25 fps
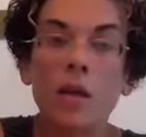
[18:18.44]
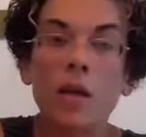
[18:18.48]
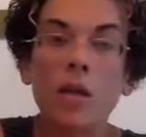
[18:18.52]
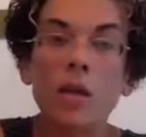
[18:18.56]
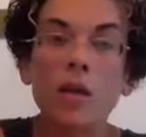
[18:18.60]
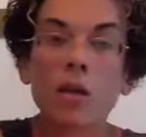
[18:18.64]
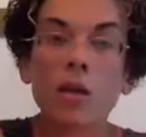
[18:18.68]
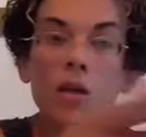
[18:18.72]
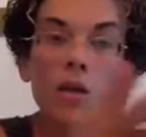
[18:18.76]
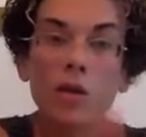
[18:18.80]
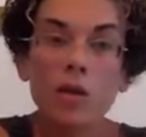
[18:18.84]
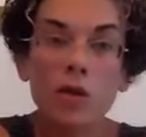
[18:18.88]

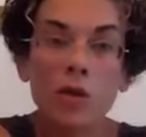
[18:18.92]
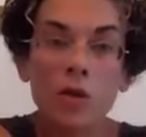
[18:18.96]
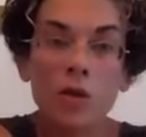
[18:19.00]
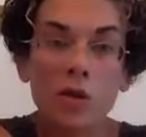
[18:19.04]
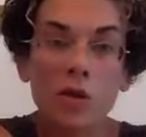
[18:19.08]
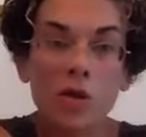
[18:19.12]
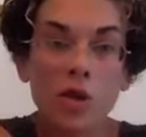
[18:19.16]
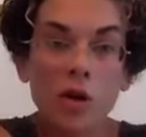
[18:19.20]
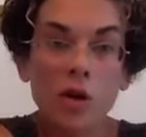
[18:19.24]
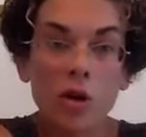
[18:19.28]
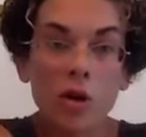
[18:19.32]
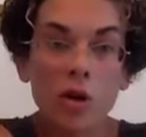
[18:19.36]
You're in
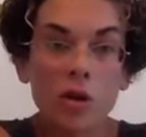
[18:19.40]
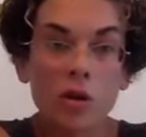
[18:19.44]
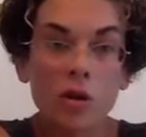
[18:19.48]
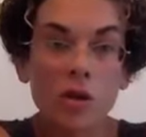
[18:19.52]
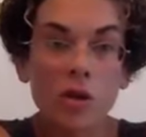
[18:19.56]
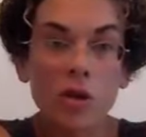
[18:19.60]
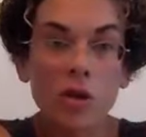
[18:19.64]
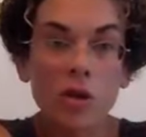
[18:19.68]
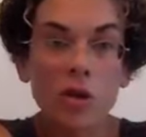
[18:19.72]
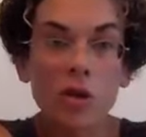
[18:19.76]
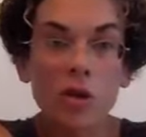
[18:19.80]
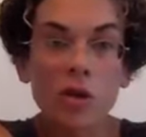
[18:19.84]

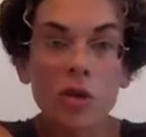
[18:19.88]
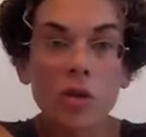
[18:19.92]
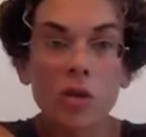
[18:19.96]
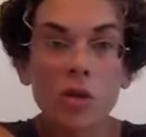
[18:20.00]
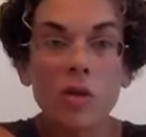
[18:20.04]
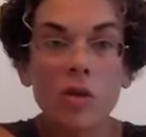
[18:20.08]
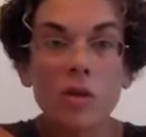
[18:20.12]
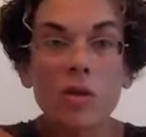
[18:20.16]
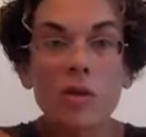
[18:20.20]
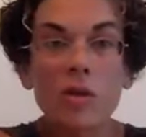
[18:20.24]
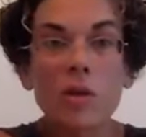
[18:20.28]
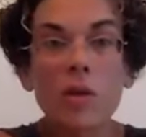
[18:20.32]
charge
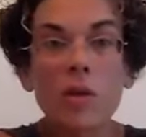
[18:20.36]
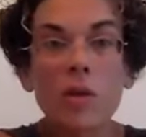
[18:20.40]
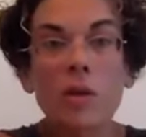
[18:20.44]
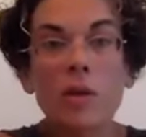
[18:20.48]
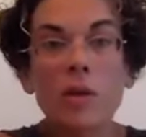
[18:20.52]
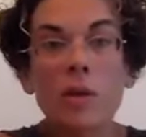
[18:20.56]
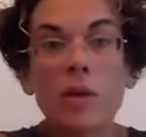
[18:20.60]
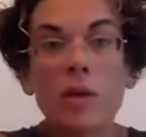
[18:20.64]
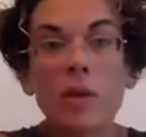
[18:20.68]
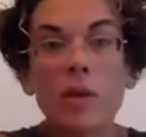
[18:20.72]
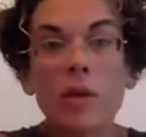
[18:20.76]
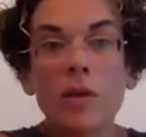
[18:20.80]
to,
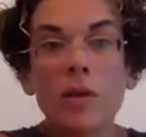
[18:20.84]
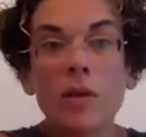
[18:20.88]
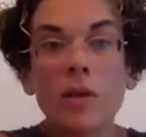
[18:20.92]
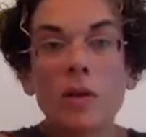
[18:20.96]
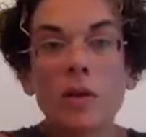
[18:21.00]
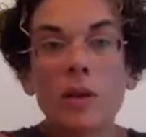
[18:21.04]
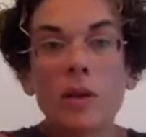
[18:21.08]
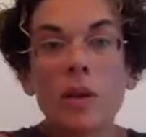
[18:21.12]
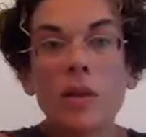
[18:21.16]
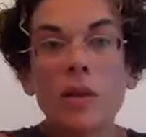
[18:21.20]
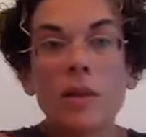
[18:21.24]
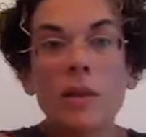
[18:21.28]
in,
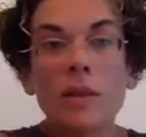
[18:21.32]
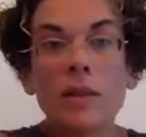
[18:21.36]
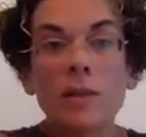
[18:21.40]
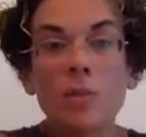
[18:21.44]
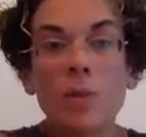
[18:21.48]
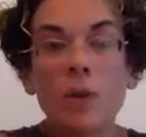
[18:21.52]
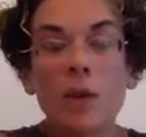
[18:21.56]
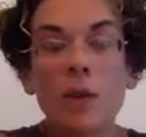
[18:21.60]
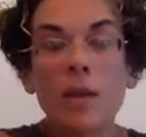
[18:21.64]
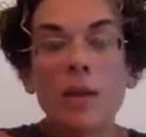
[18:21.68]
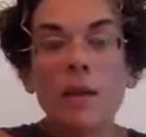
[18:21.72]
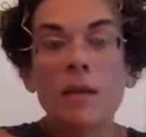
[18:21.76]
in this
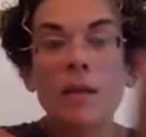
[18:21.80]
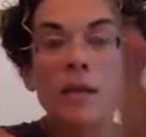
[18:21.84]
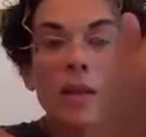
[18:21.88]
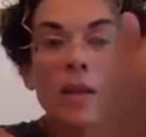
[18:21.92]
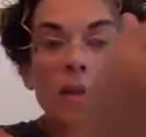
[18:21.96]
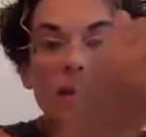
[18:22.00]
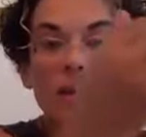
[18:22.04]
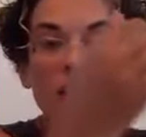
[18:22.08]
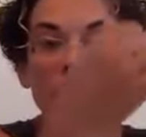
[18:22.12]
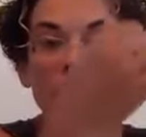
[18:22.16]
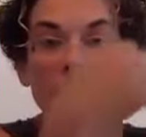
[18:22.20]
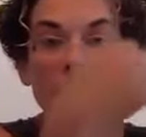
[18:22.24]

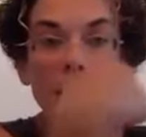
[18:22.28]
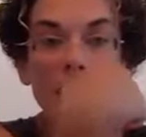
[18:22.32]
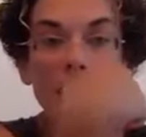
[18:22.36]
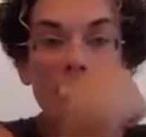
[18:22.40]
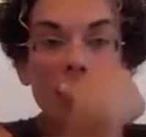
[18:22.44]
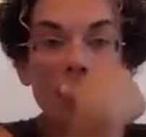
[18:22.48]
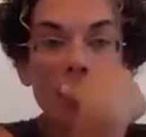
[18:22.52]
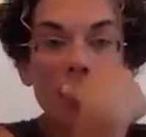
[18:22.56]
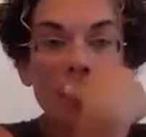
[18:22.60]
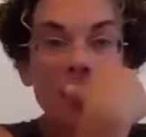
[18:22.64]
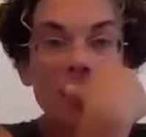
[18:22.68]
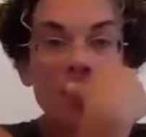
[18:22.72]
planetary
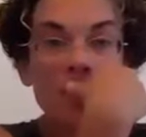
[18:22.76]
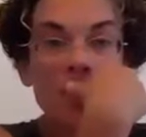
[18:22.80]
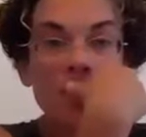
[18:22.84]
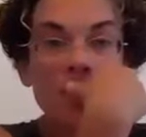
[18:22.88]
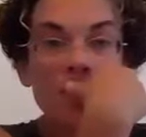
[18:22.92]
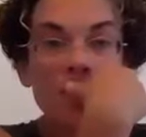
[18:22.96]
alignment.